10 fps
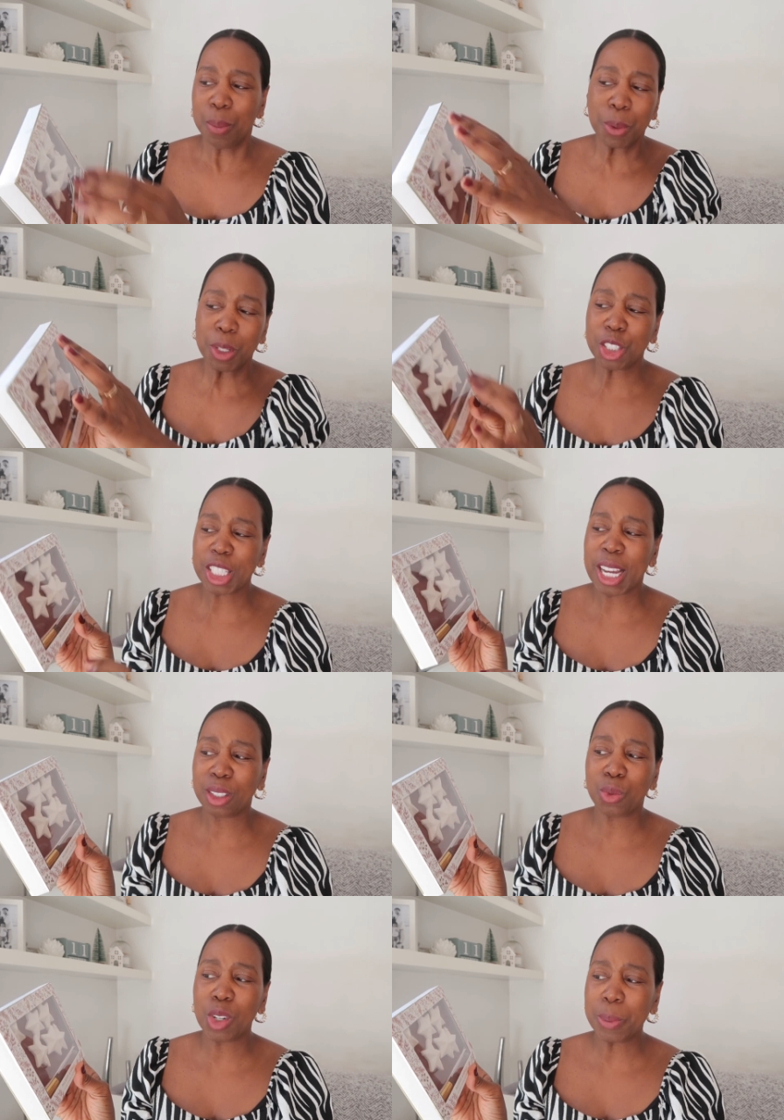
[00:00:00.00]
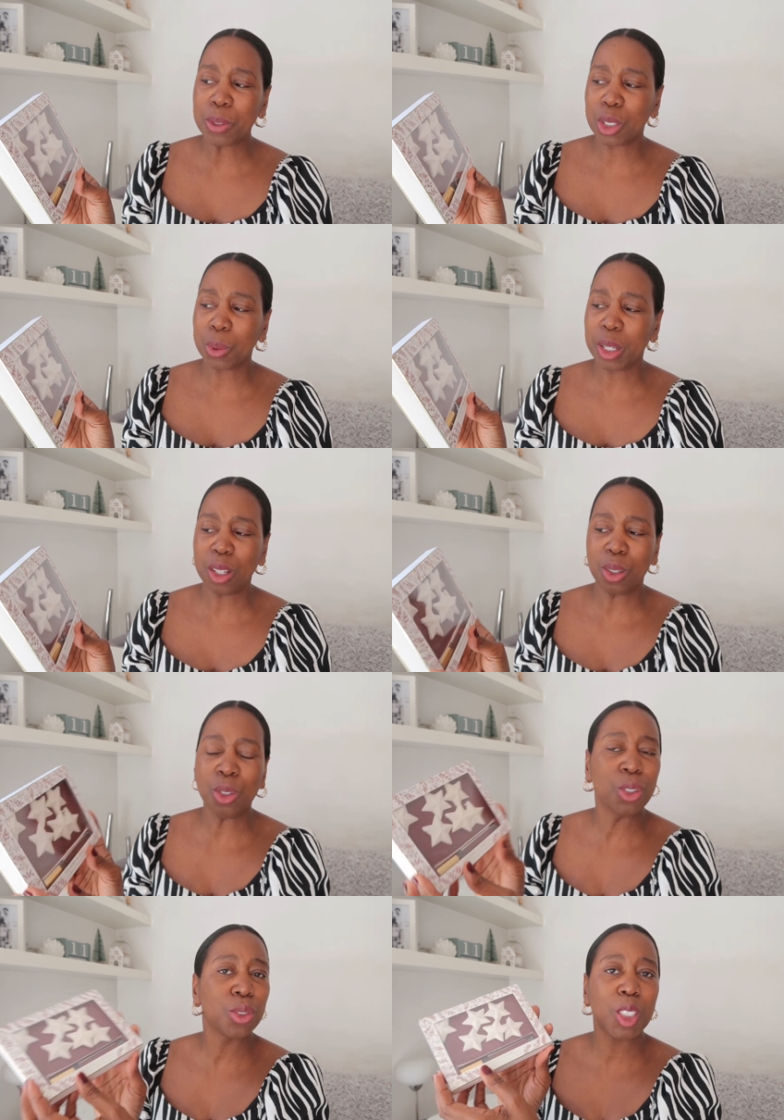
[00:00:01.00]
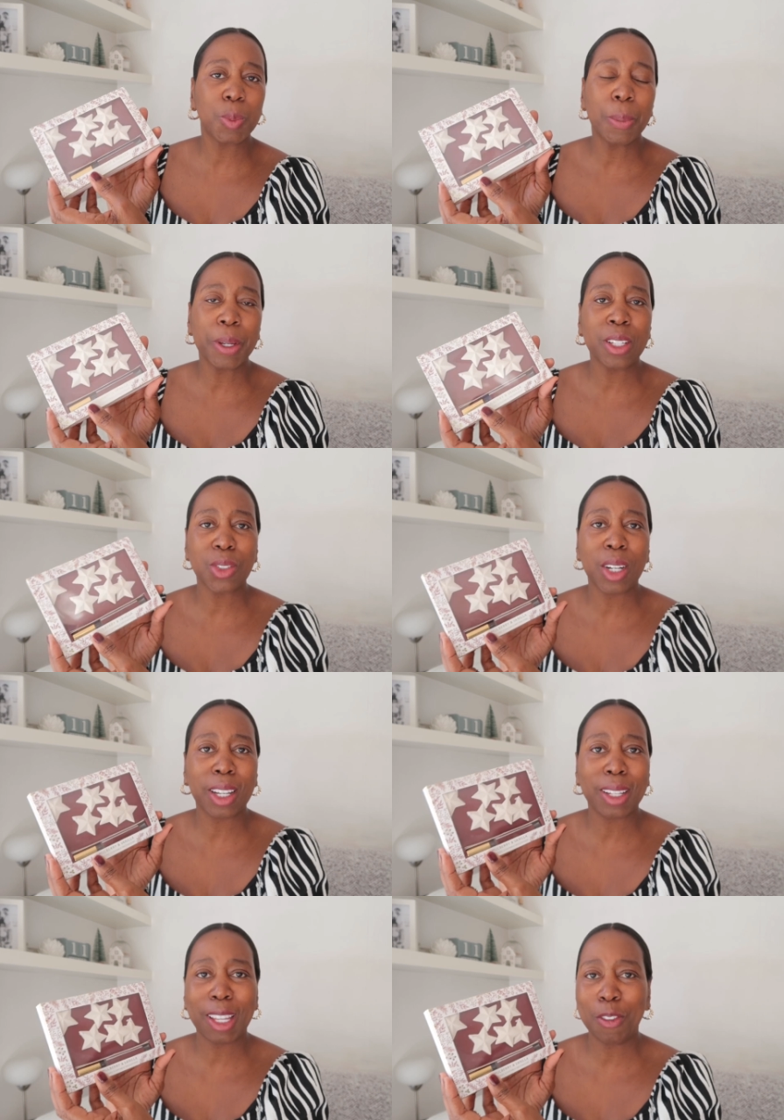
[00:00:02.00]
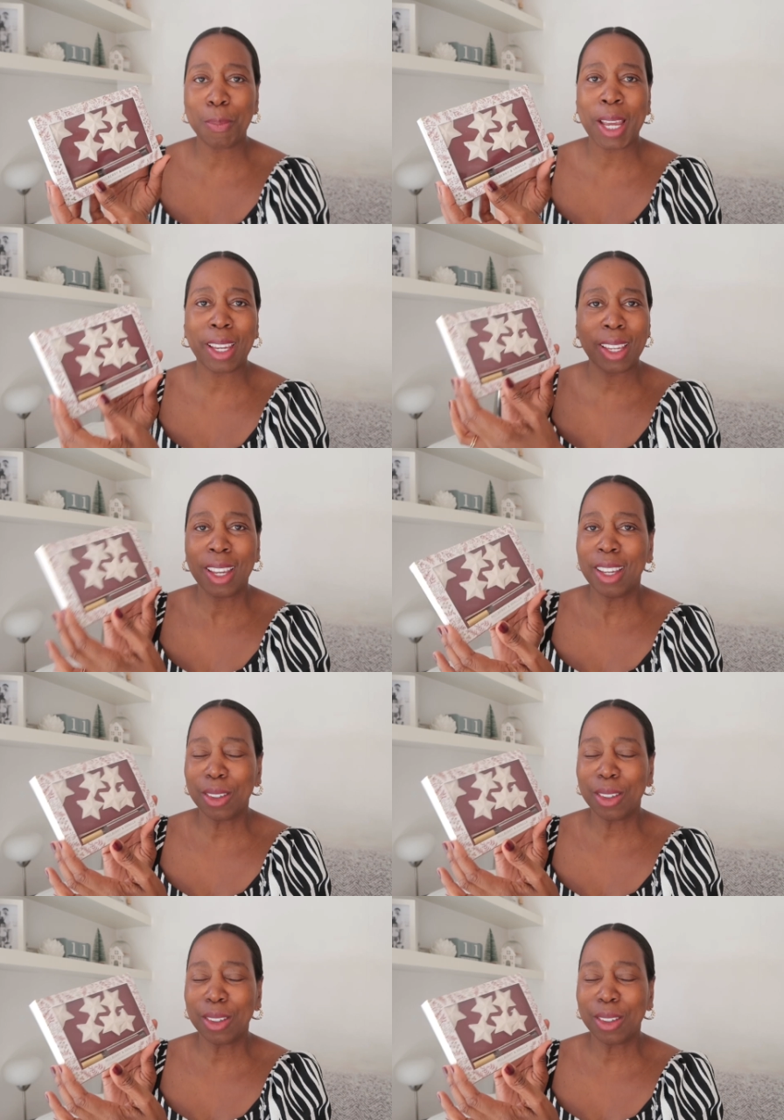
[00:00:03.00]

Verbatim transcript: Probably just add a ribbon to it or just pop it into like a gift bag.